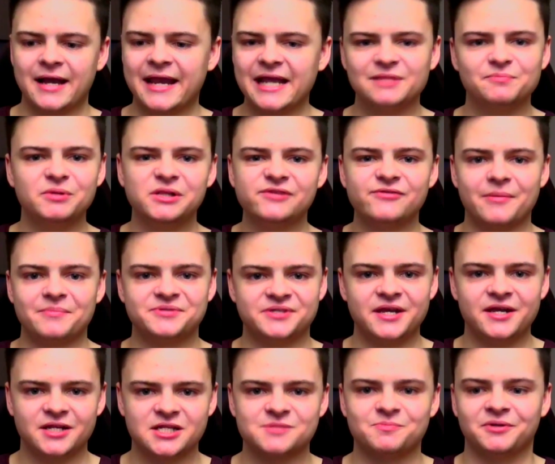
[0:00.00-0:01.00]
I can't believe I'm
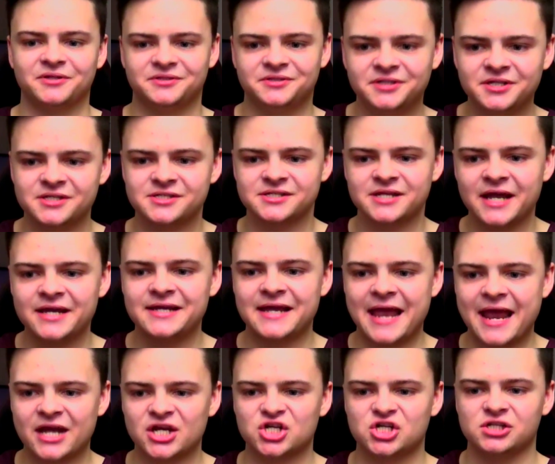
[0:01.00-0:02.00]
saying this, but this guy
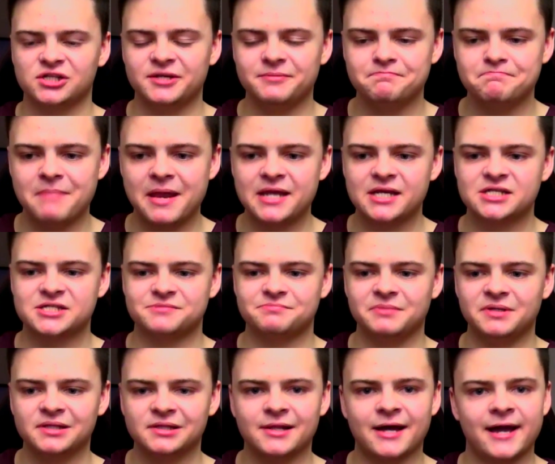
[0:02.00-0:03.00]
actually makes
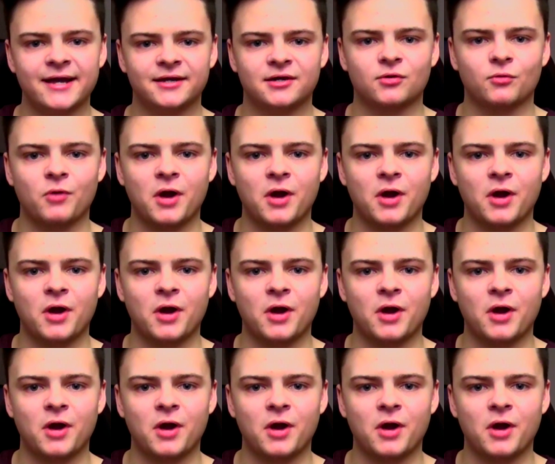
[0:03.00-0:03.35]
me like